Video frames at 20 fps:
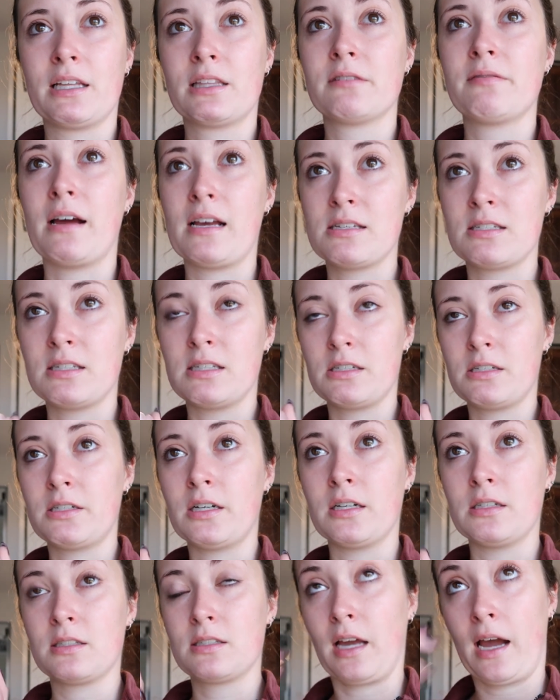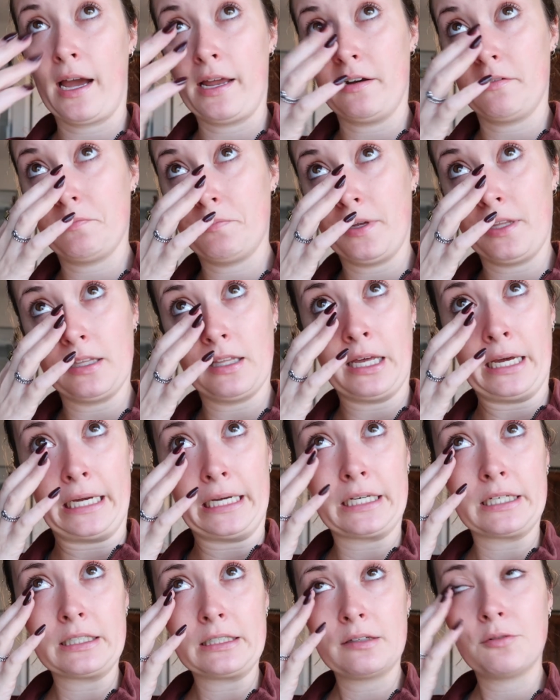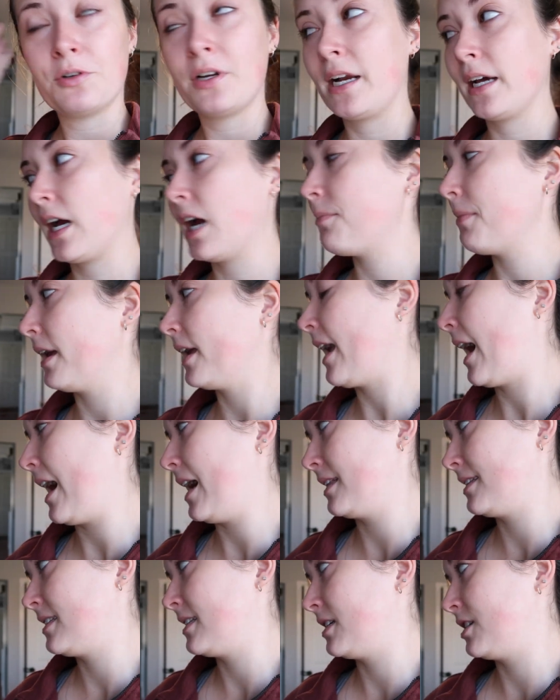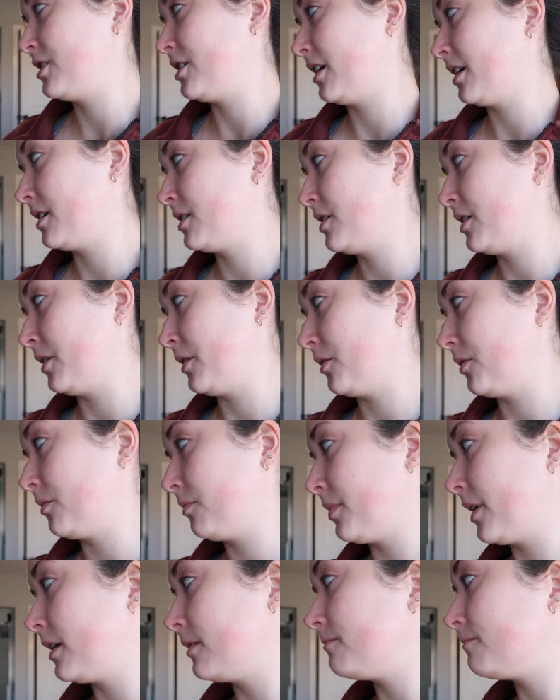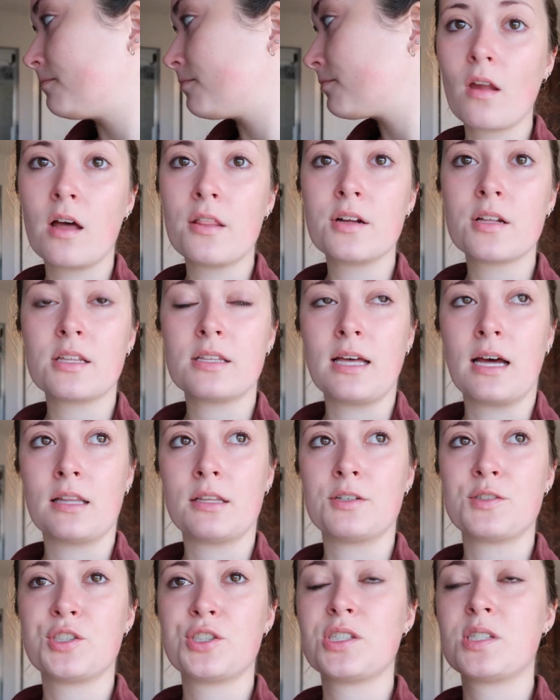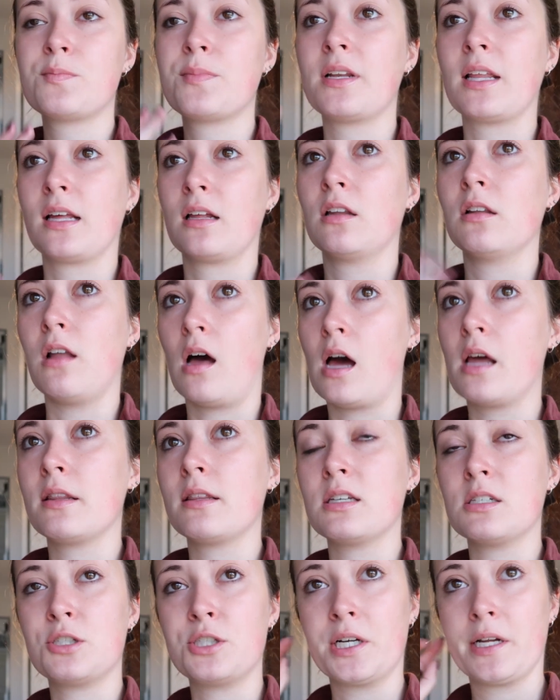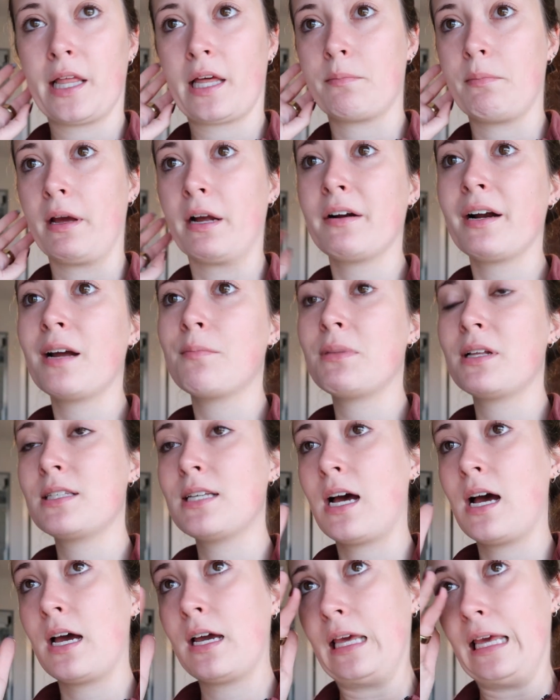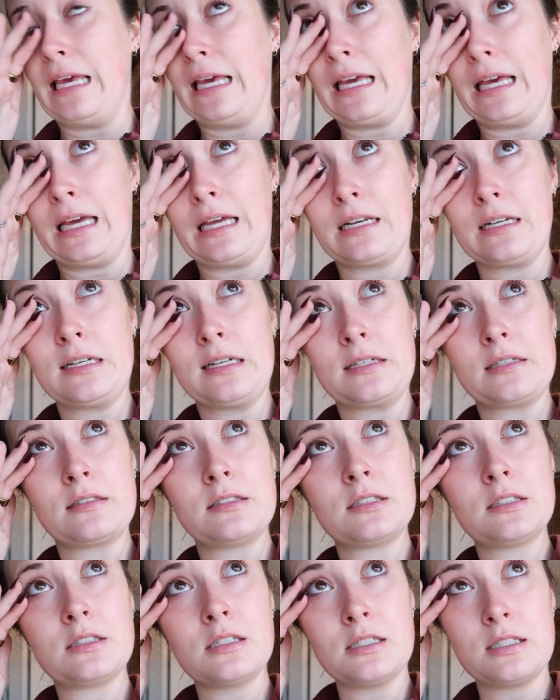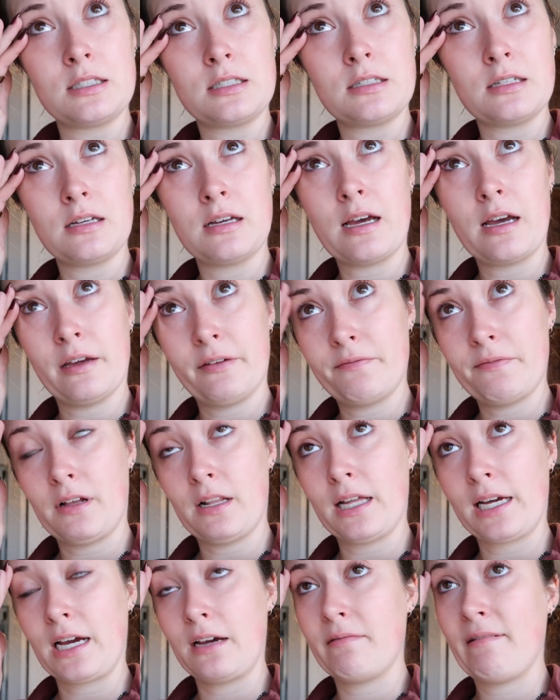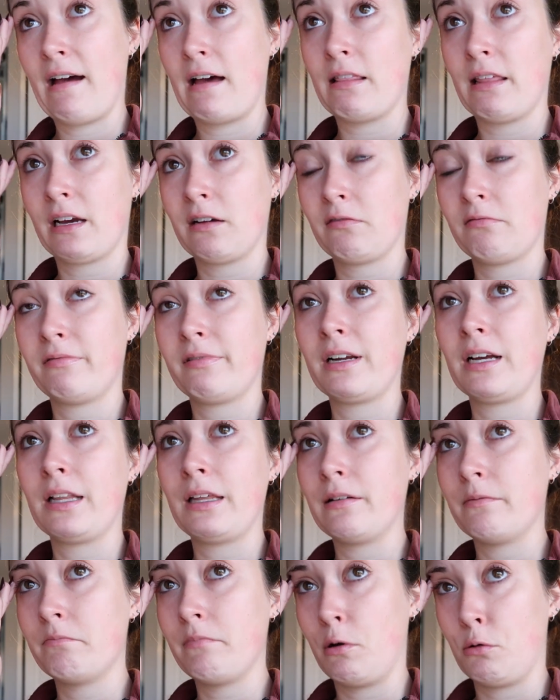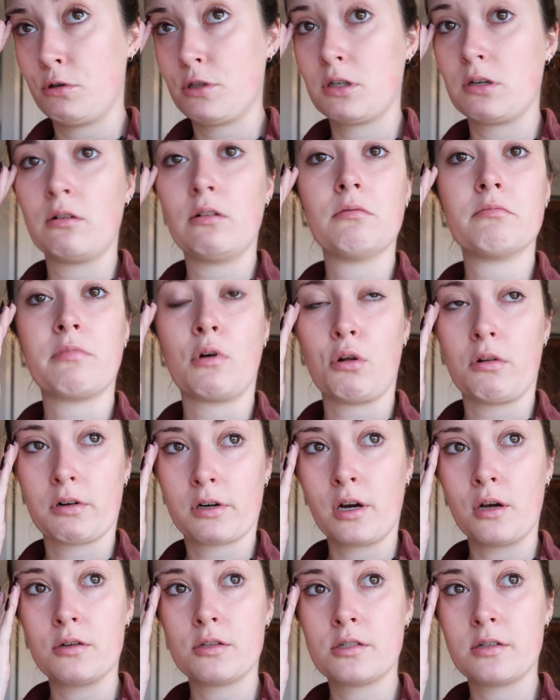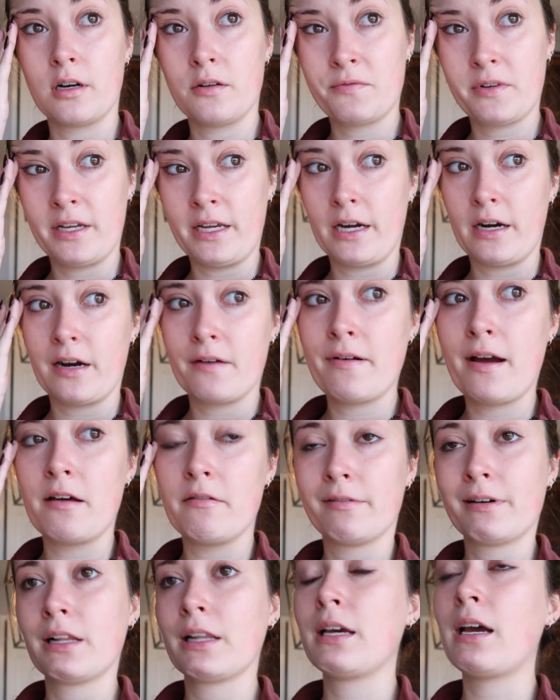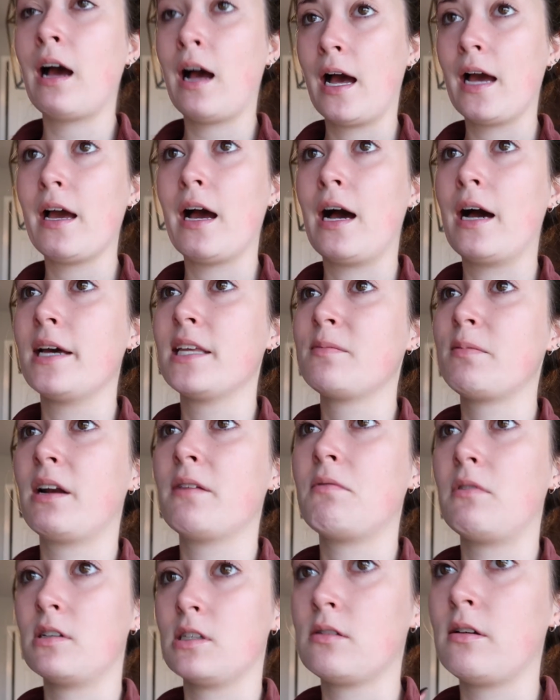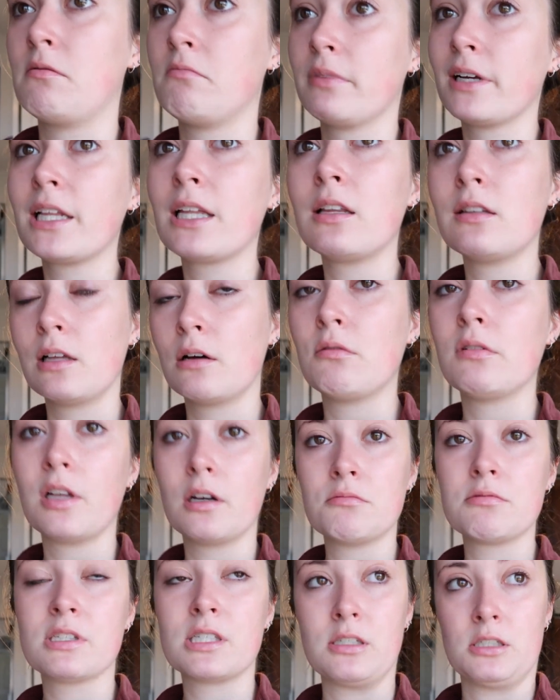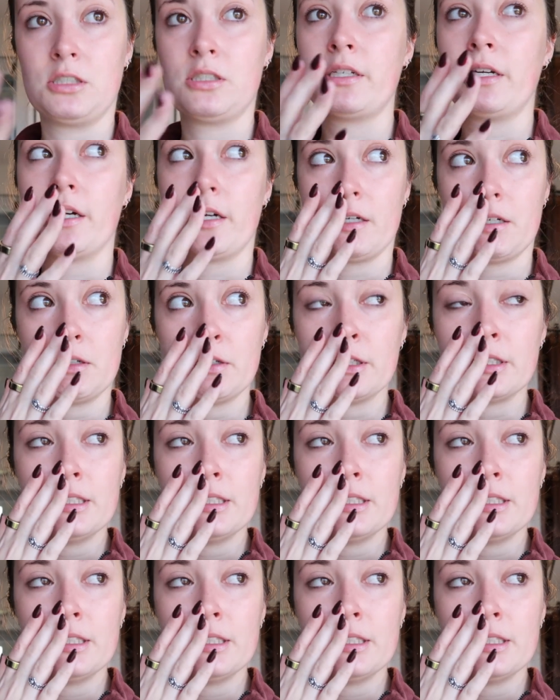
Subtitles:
like the rest of this year has kind of been like, well, I got my cats this year too. But other than that, there's just been like a lot this year, like my grandma dying and just, I felt like I've had like a really emotional roller coaster of a year. I've had really high highs, but I've also had really low lows this year.